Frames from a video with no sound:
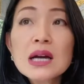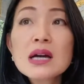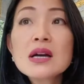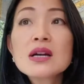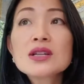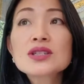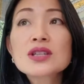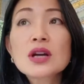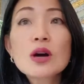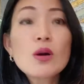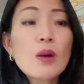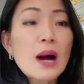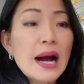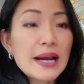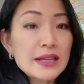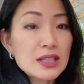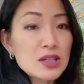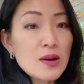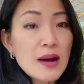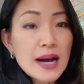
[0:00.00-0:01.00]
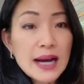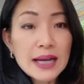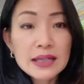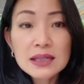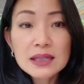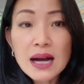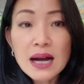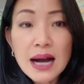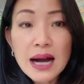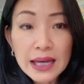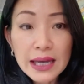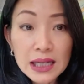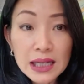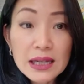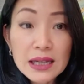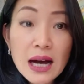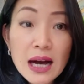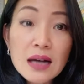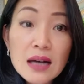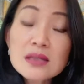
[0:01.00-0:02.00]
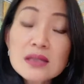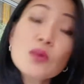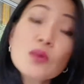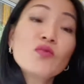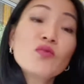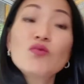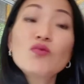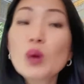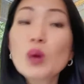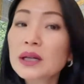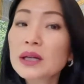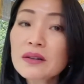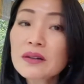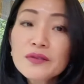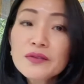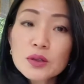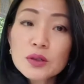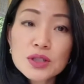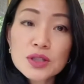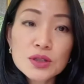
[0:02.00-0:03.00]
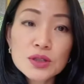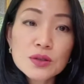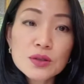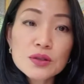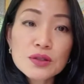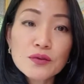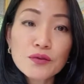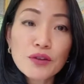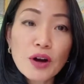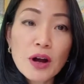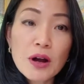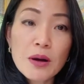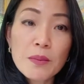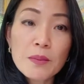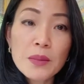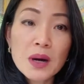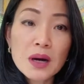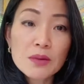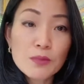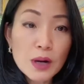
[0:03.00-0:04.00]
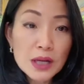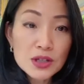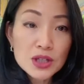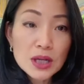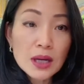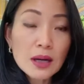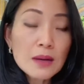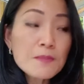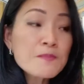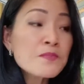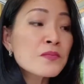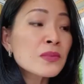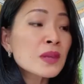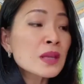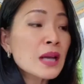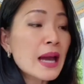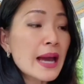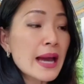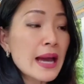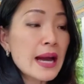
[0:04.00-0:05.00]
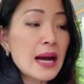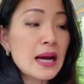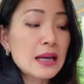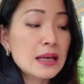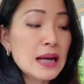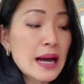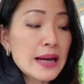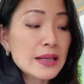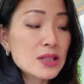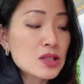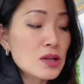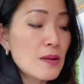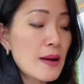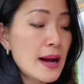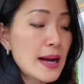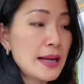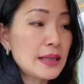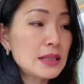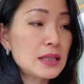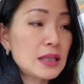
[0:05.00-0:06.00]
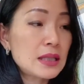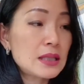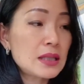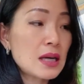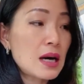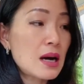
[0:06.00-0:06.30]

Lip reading: So I tried Aida's wonderful shoes from Russia, and I tried it